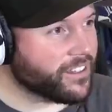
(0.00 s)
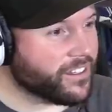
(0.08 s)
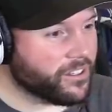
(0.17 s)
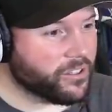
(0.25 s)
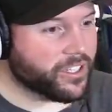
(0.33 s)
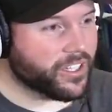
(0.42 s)

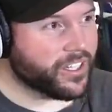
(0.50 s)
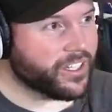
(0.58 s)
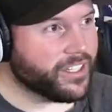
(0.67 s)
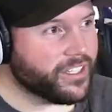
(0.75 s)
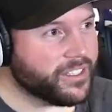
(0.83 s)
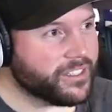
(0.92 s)

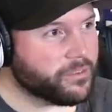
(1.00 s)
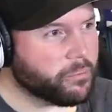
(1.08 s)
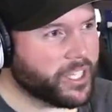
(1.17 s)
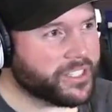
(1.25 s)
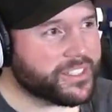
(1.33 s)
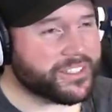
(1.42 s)
Okay.
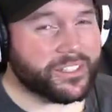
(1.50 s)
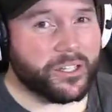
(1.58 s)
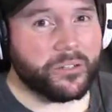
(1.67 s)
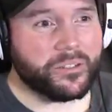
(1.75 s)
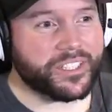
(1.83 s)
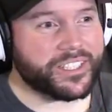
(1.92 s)
Base is
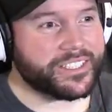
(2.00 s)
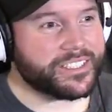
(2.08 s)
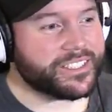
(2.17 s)
loaded.